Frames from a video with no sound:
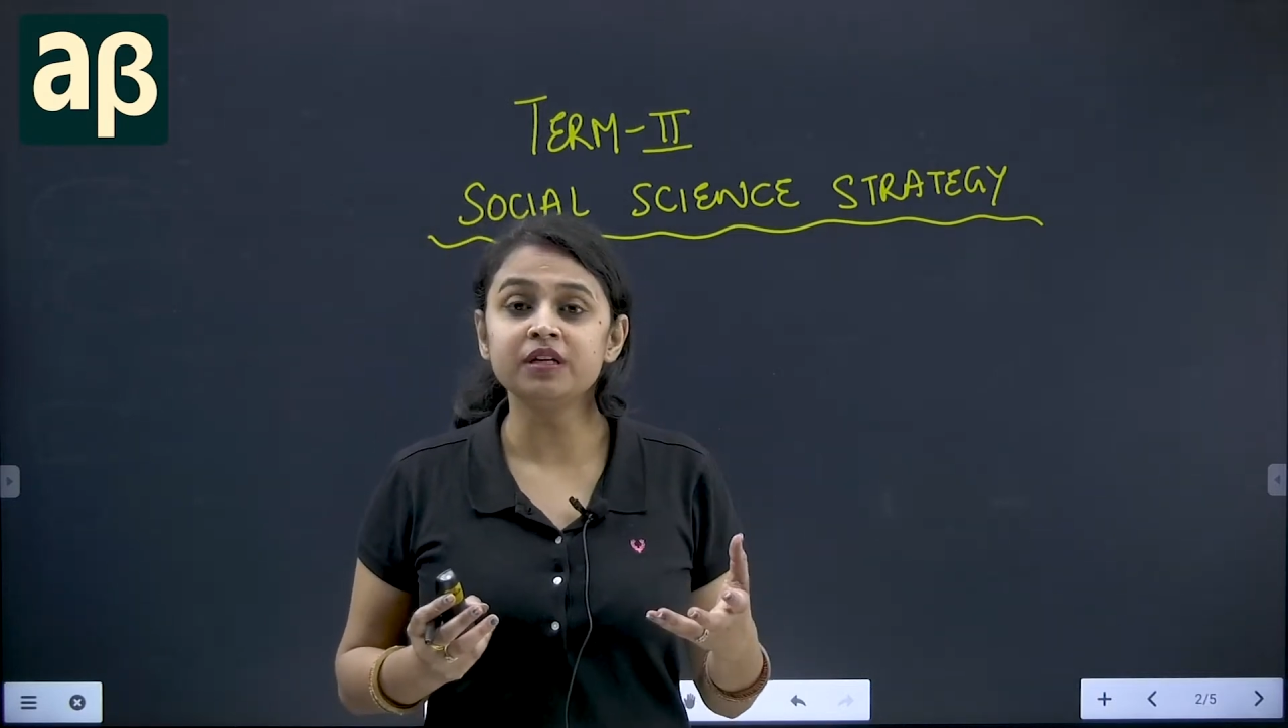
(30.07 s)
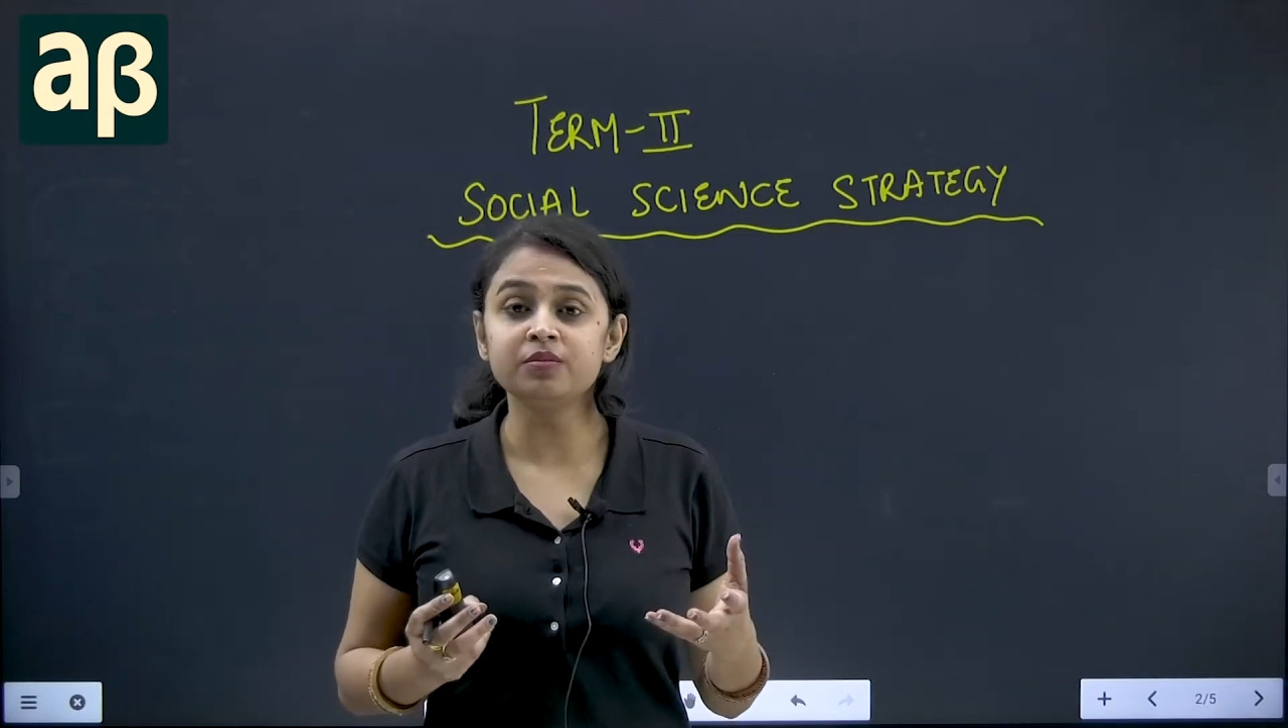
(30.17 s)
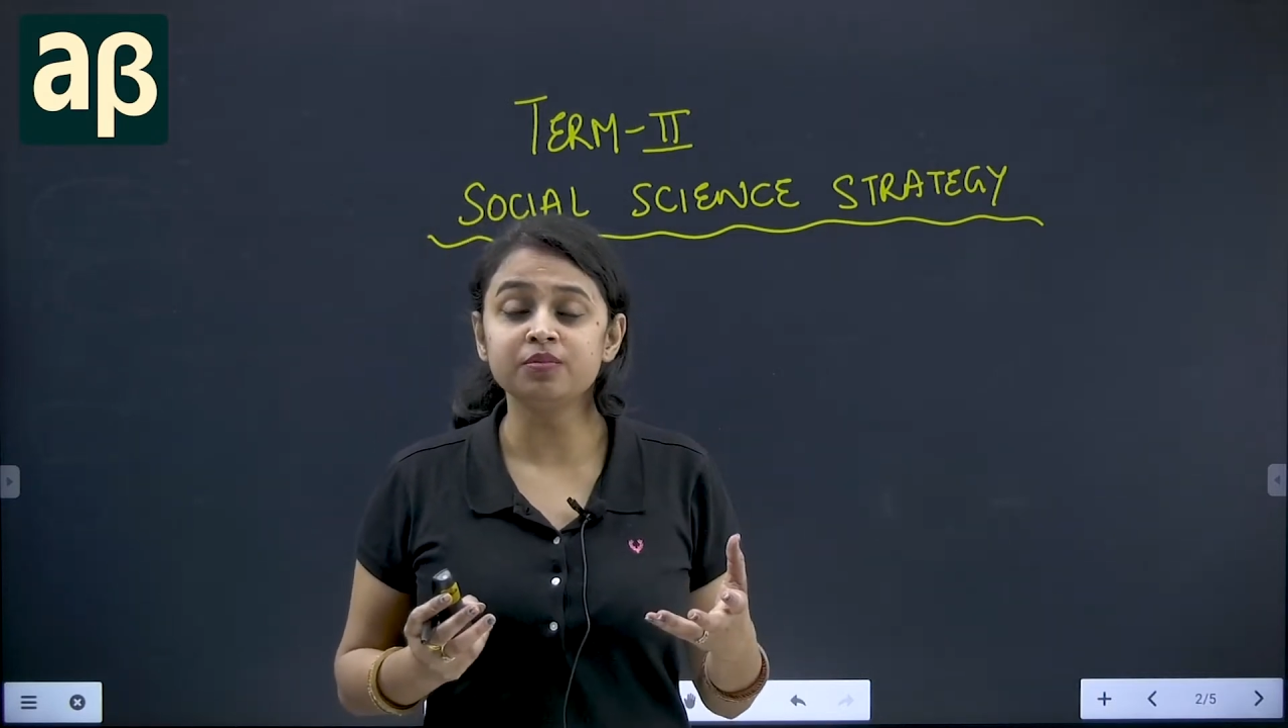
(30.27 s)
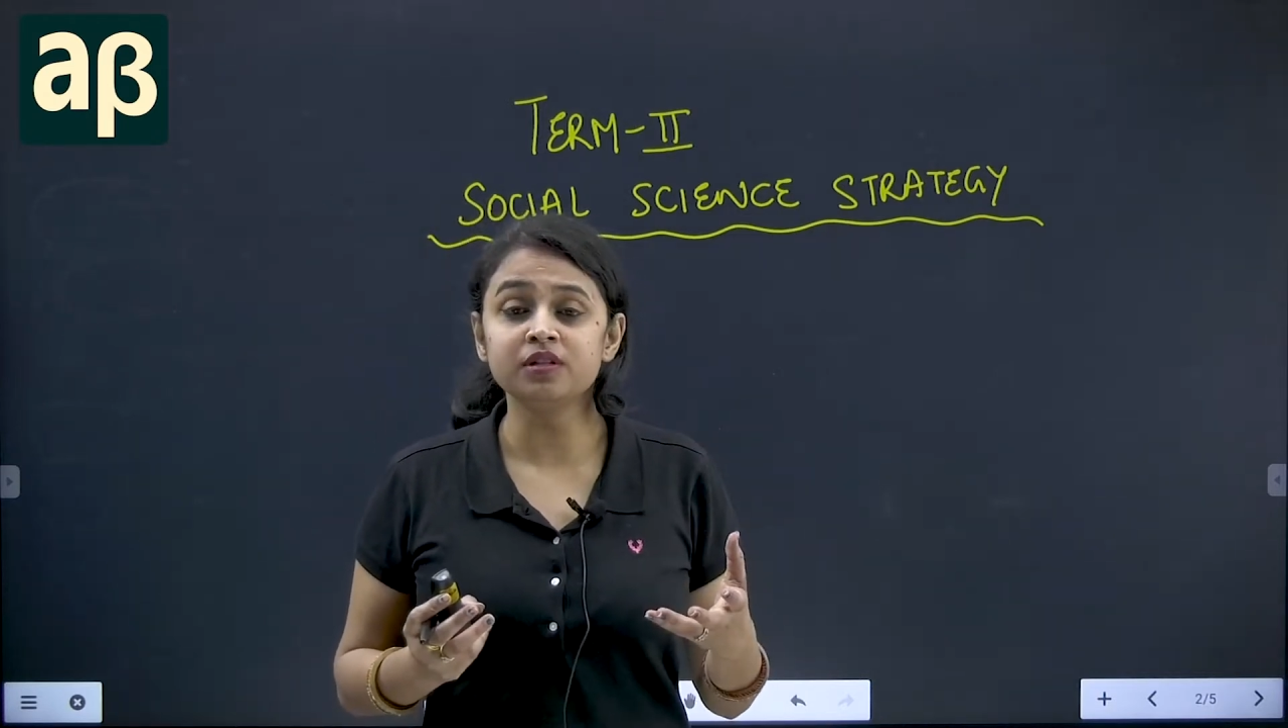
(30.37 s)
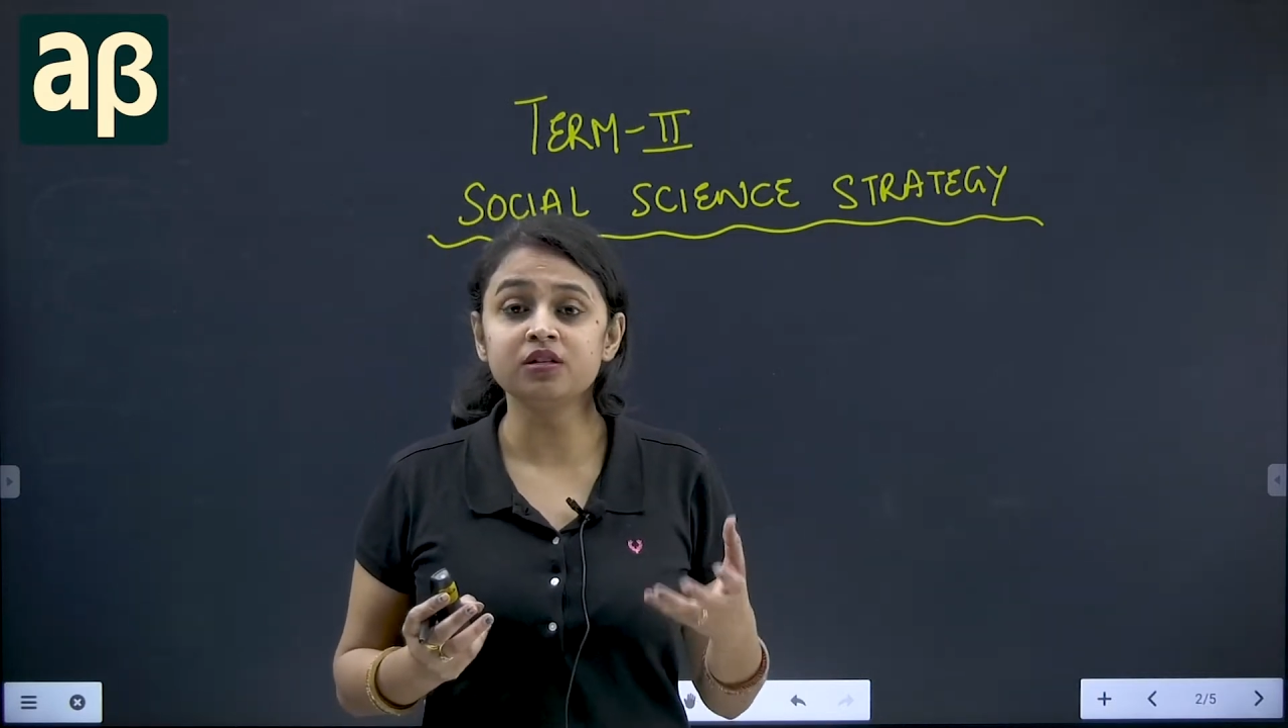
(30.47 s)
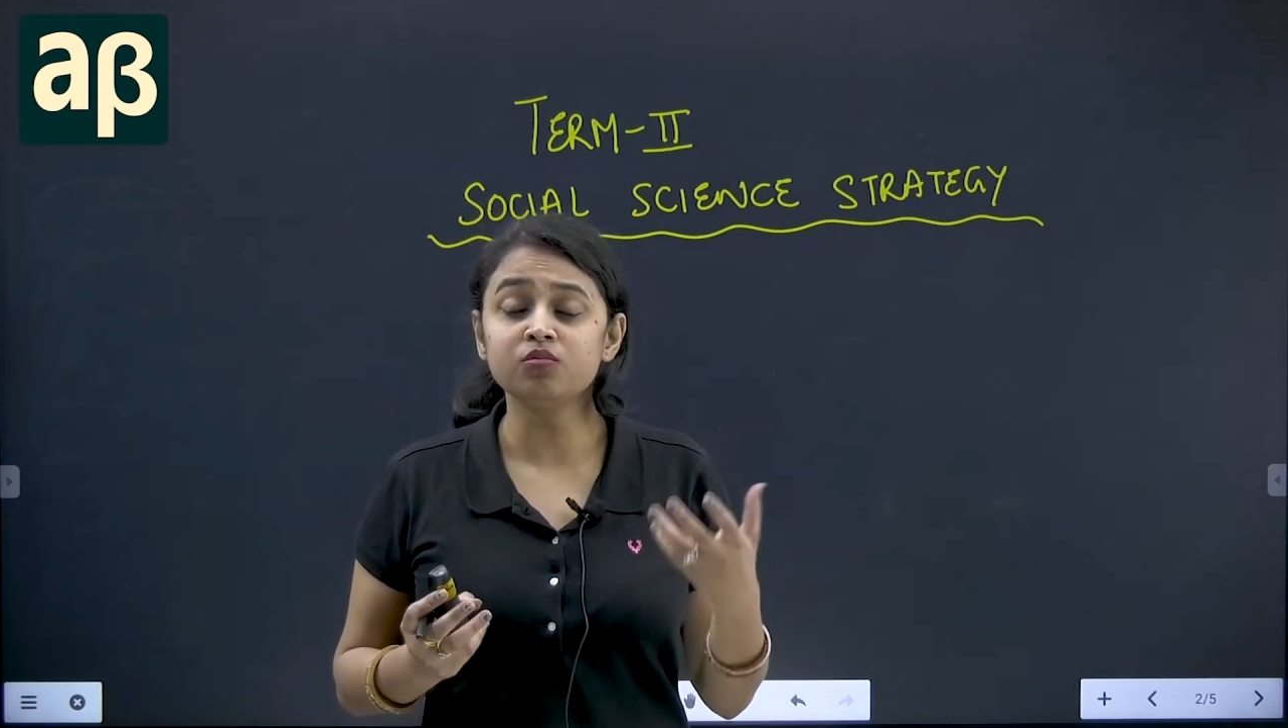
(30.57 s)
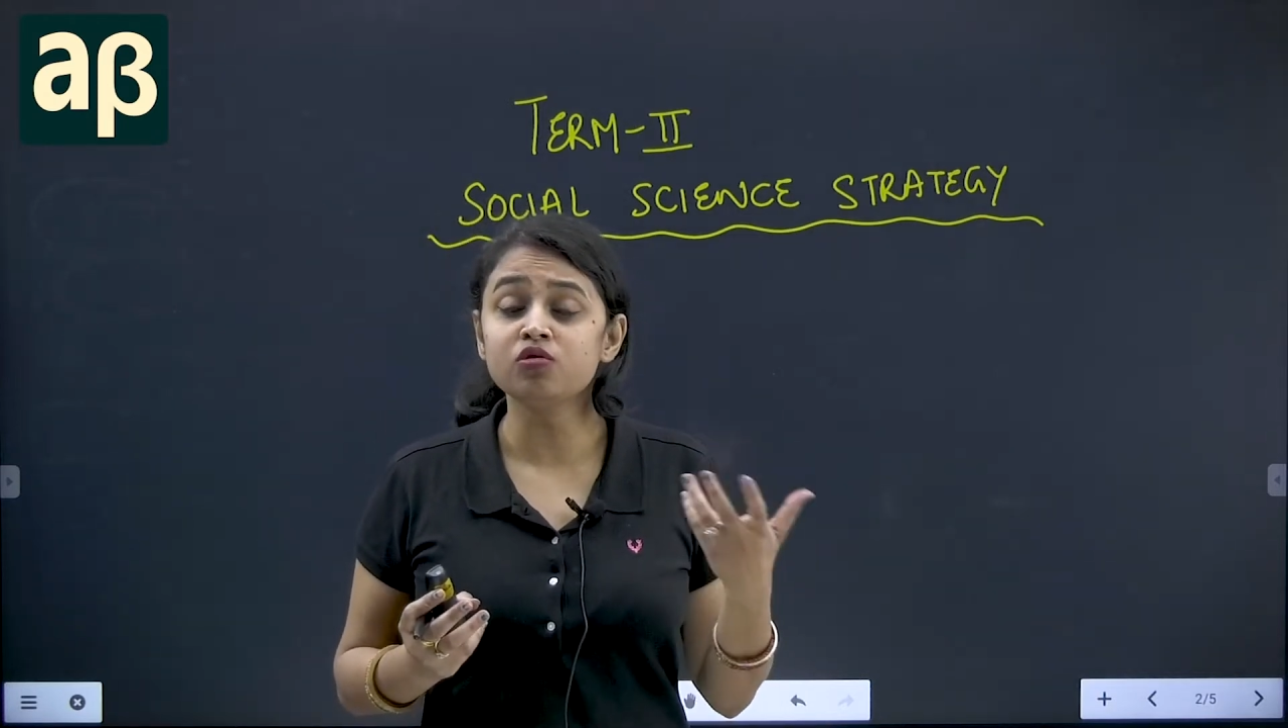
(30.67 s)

people,